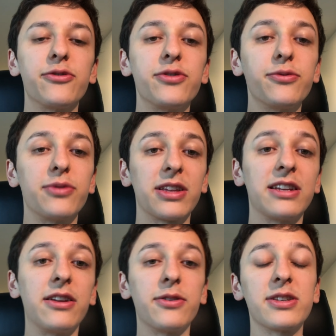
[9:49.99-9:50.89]
you do really
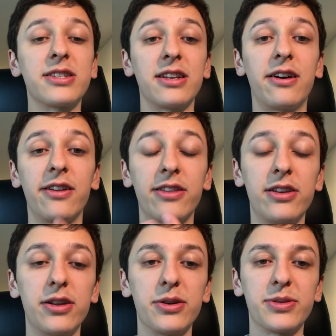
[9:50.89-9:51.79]
notice it on the
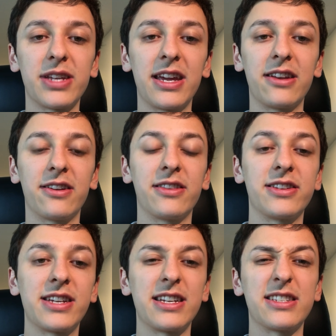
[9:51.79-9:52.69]
nose and on the
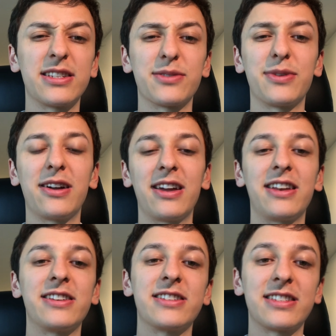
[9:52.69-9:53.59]
taste as well. And
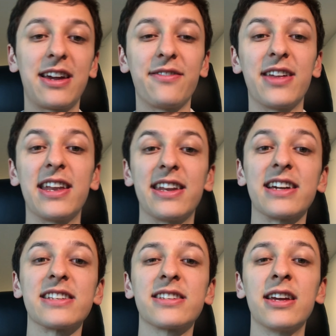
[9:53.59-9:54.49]
it does have that
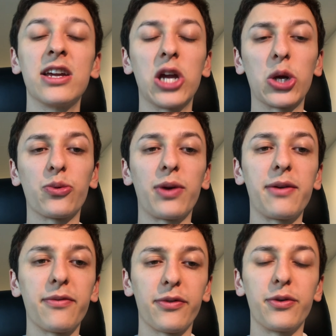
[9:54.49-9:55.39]
nice
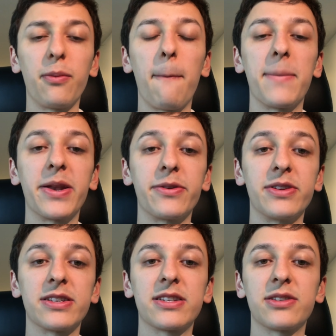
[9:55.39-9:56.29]
grapefruit
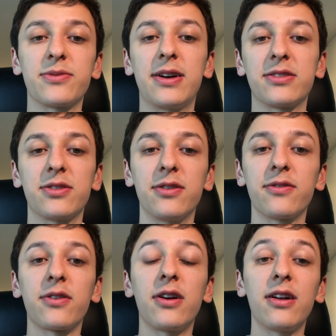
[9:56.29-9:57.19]
bitterness as well. So
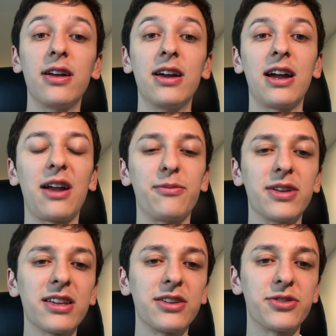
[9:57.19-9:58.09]
overall, I
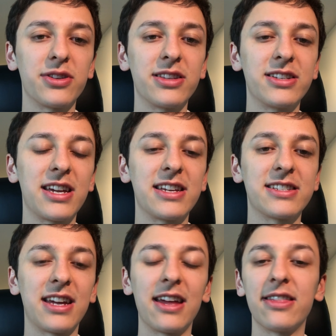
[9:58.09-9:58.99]
really enjoyed the
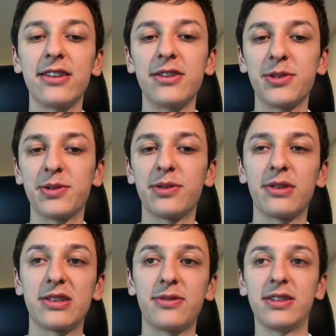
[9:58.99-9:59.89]
taste and the nose with
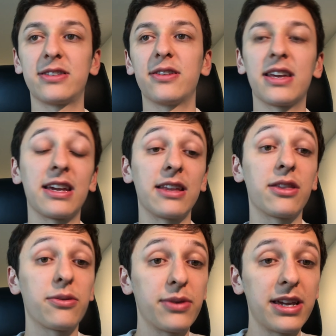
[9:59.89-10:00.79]
this one. So they get
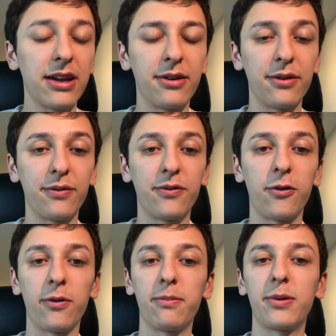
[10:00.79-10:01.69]
3 out of
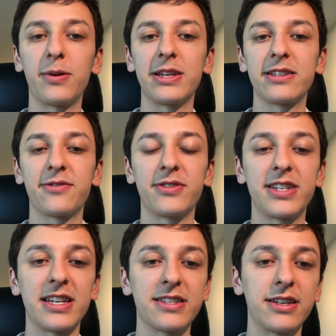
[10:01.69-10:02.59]
4 points for
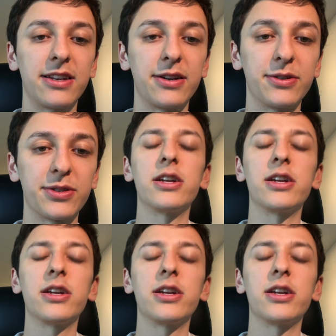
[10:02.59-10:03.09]
taste and nose.